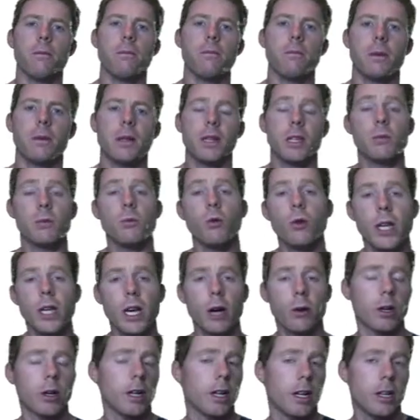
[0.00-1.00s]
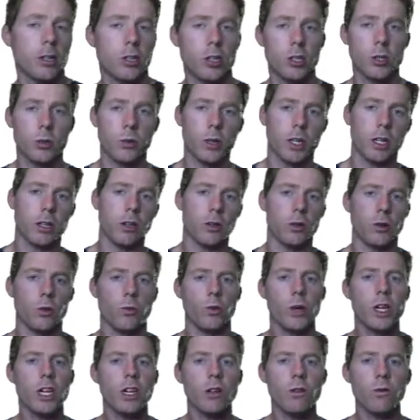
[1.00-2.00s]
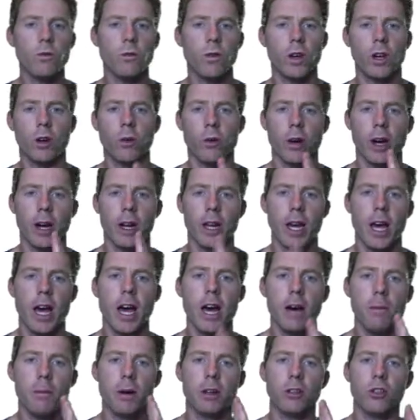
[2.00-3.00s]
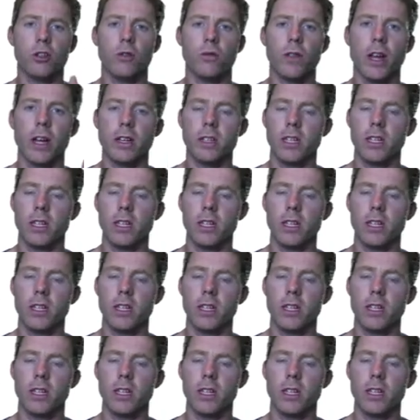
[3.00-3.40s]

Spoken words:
But there's more calculations we can do. We can figure out how much of that